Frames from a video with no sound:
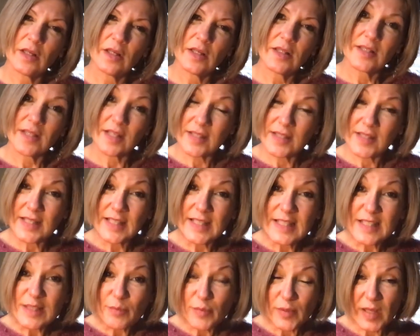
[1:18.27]
Does it
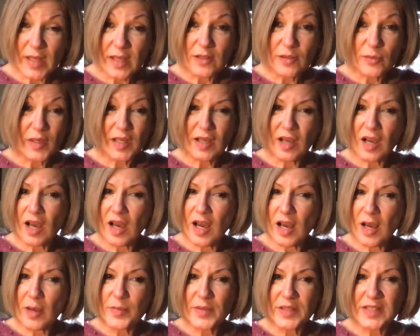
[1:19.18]
explain the
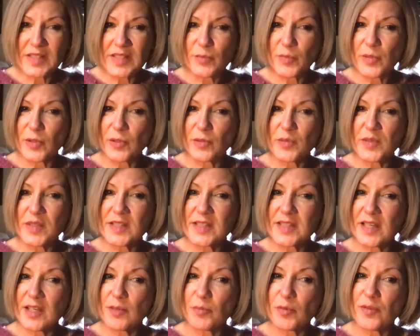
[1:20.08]
macabre experiments
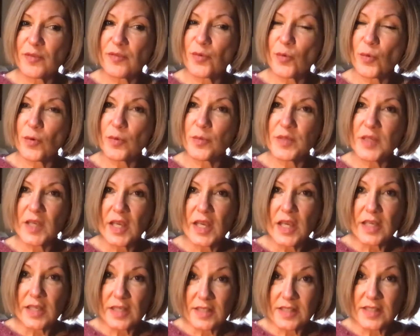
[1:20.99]
that he performed
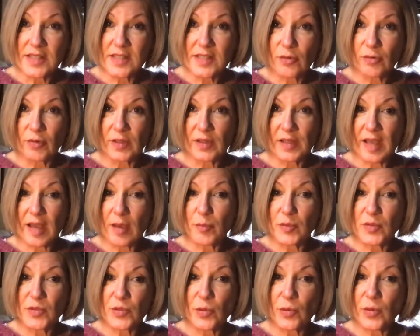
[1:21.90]
in a secret
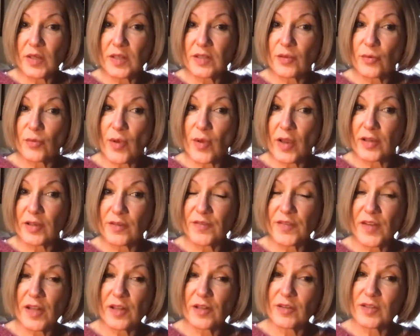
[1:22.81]
laboratory at the
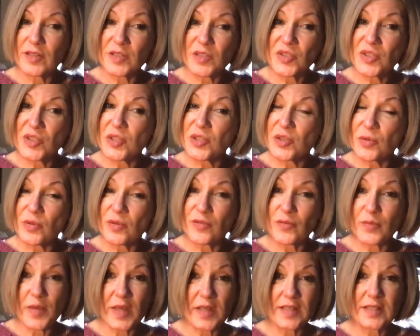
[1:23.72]
Rockefeller Institute
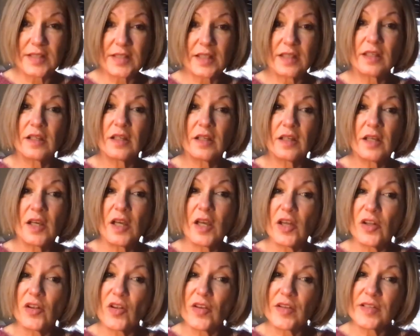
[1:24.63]
of Medicine
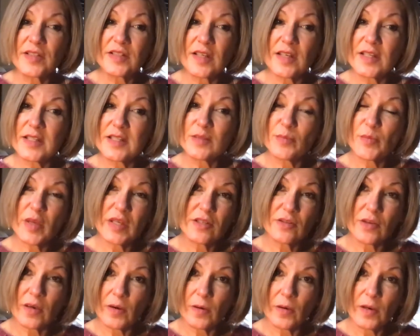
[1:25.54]
alongside his
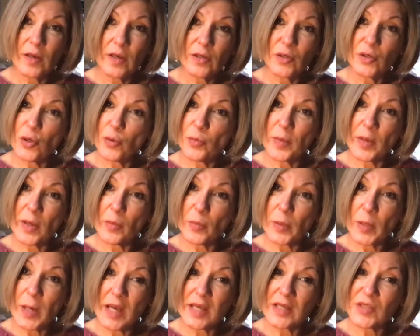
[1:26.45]
mentor, Nobel
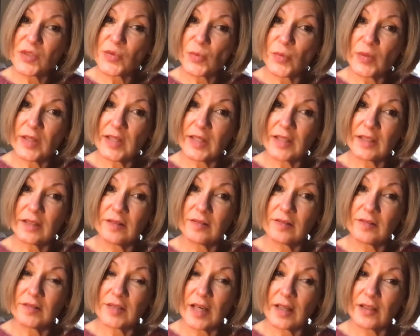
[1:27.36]
Prize-winning
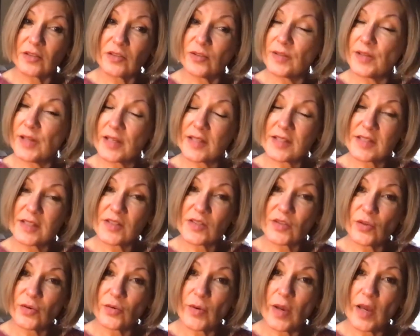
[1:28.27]
Dr. Alexis
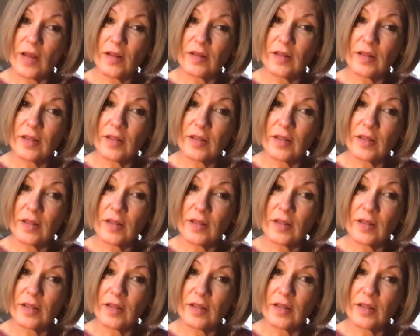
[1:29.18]
Carrel?